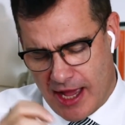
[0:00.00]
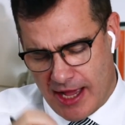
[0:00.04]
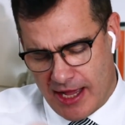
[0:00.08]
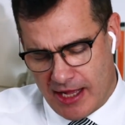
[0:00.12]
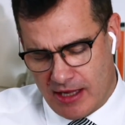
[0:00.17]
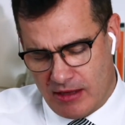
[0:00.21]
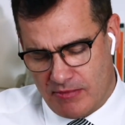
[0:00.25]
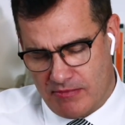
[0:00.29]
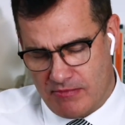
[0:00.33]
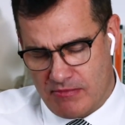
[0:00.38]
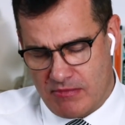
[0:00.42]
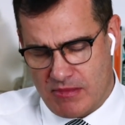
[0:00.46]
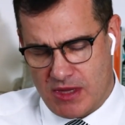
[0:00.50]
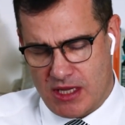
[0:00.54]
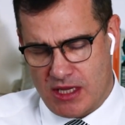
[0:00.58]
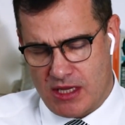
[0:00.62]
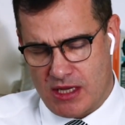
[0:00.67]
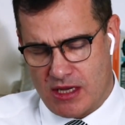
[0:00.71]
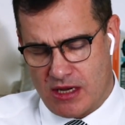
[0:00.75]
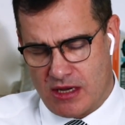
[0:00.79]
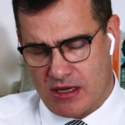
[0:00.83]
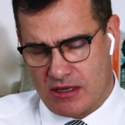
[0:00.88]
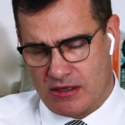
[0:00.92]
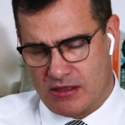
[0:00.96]
help
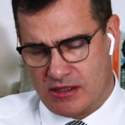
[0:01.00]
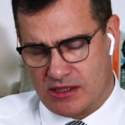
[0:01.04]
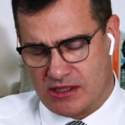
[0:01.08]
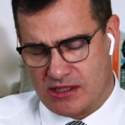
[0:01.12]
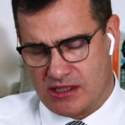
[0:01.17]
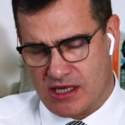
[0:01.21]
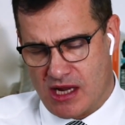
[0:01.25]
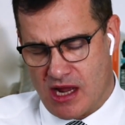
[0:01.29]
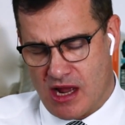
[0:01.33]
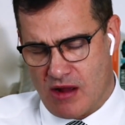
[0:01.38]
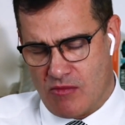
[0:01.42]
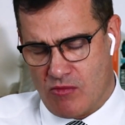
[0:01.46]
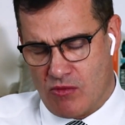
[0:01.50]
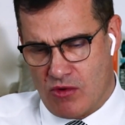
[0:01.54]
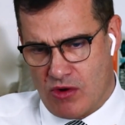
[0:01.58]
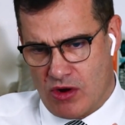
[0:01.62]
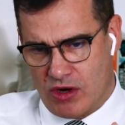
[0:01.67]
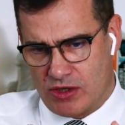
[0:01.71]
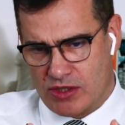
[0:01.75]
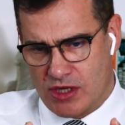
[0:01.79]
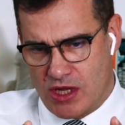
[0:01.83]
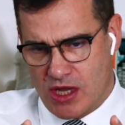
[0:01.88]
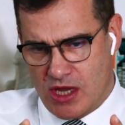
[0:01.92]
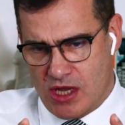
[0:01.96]
me understand
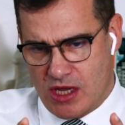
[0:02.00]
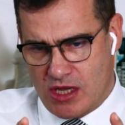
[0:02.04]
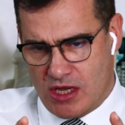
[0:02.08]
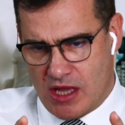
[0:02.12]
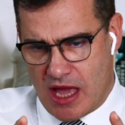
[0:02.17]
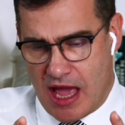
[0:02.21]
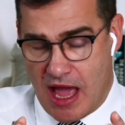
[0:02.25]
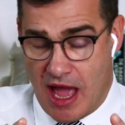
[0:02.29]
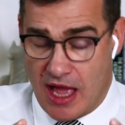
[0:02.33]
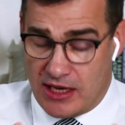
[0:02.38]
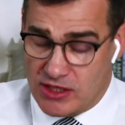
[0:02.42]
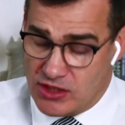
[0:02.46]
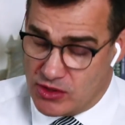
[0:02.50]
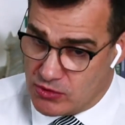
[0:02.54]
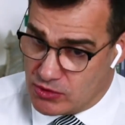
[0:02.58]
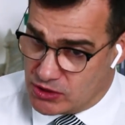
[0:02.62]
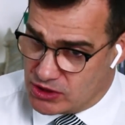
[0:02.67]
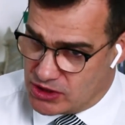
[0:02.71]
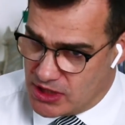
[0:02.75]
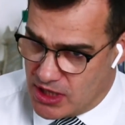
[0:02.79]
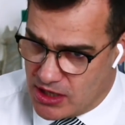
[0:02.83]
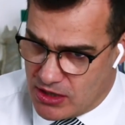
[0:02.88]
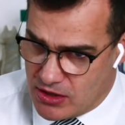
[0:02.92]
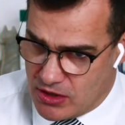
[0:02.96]
and your
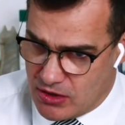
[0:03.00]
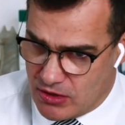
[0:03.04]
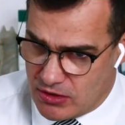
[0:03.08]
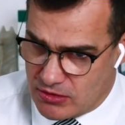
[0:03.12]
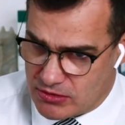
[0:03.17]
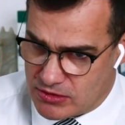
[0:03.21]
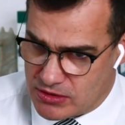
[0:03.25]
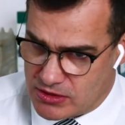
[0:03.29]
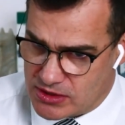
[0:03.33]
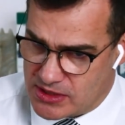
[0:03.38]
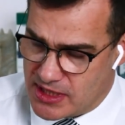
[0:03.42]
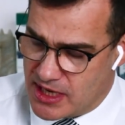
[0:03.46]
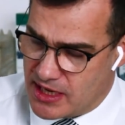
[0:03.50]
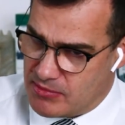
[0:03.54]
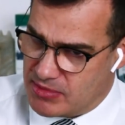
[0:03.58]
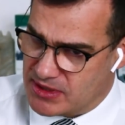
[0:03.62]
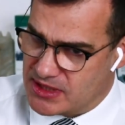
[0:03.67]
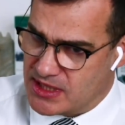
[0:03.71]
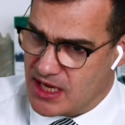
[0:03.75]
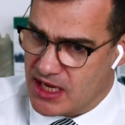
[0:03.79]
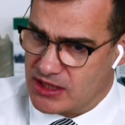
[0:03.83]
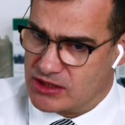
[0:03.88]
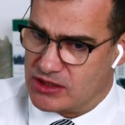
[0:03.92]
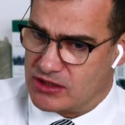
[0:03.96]
shareholders and any
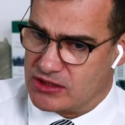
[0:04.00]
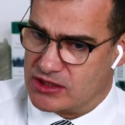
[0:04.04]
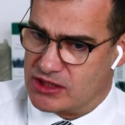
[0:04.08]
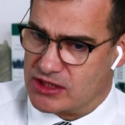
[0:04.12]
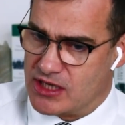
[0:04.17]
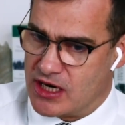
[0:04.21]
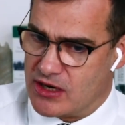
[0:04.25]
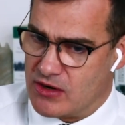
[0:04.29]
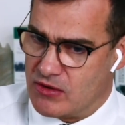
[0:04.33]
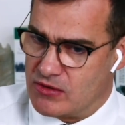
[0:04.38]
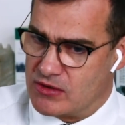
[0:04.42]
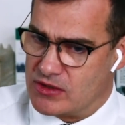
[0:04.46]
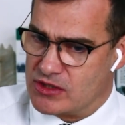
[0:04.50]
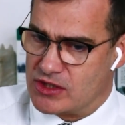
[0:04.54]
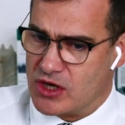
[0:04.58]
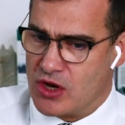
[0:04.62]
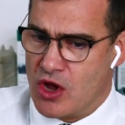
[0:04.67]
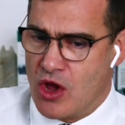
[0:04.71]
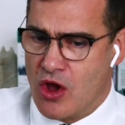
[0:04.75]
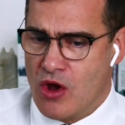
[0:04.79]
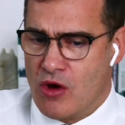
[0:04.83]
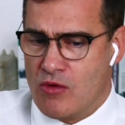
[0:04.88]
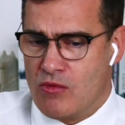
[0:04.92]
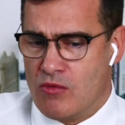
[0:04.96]
potential shareholders,
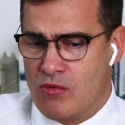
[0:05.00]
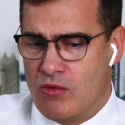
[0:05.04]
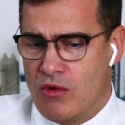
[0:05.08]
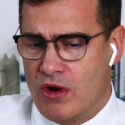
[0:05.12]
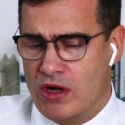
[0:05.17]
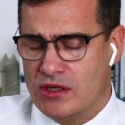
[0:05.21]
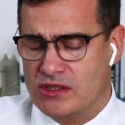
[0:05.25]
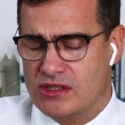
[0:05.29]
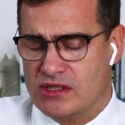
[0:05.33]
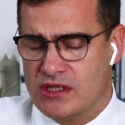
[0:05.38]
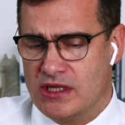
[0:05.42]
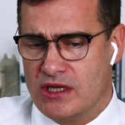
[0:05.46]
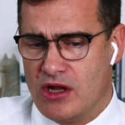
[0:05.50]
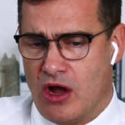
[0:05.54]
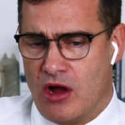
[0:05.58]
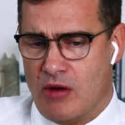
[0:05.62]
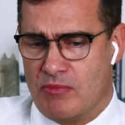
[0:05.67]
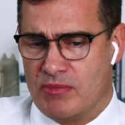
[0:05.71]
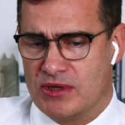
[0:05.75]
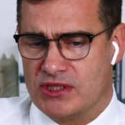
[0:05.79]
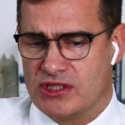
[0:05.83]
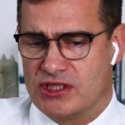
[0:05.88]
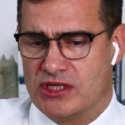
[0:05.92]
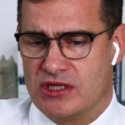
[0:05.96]
what's the
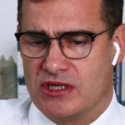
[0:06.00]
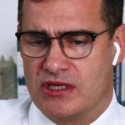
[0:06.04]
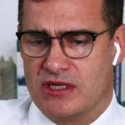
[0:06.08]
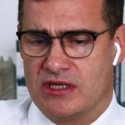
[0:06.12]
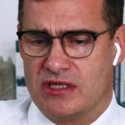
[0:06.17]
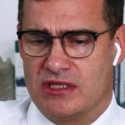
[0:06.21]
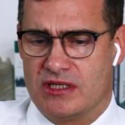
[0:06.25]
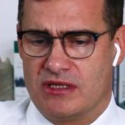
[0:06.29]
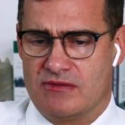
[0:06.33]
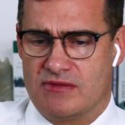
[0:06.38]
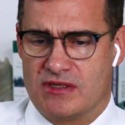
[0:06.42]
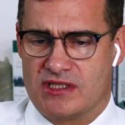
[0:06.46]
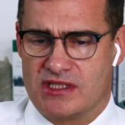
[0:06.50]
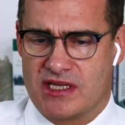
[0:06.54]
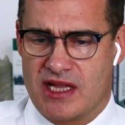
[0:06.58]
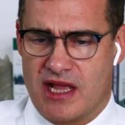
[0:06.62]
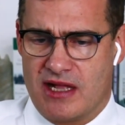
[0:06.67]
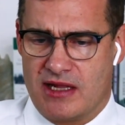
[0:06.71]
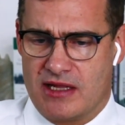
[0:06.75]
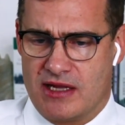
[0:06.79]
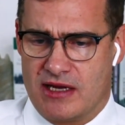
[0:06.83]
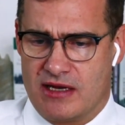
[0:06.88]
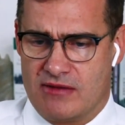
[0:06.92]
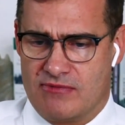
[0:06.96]
opportunity of the scale